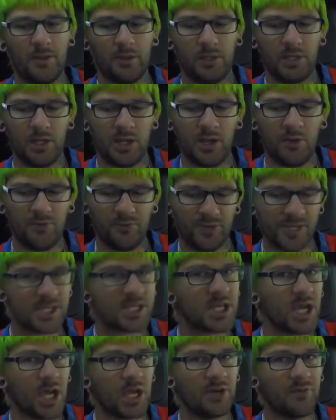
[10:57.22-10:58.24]
you know,
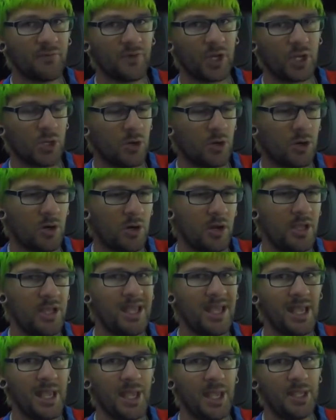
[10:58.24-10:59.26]
this kind of a car
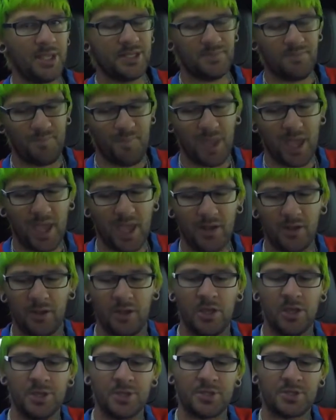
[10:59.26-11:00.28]
isn't bad.
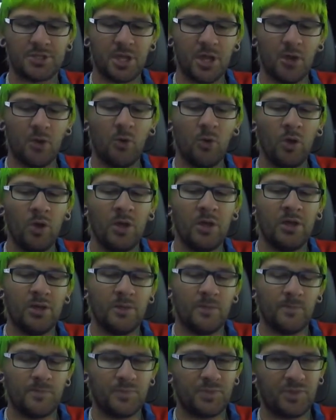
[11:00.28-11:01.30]
So
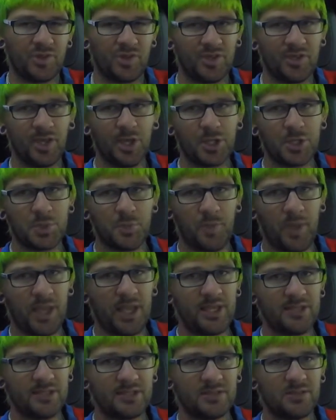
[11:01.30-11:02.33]
to touch
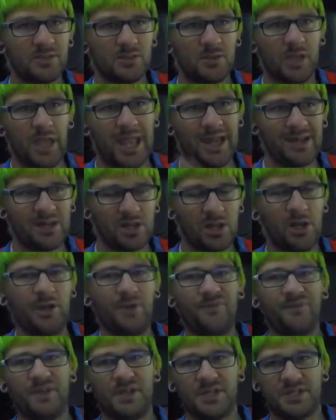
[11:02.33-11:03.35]
base and kind
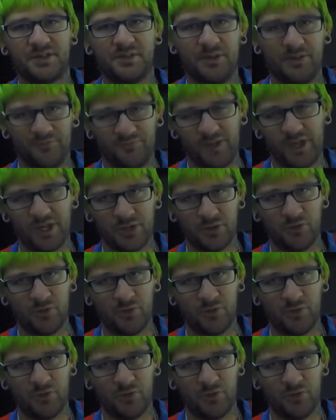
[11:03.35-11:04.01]
of defend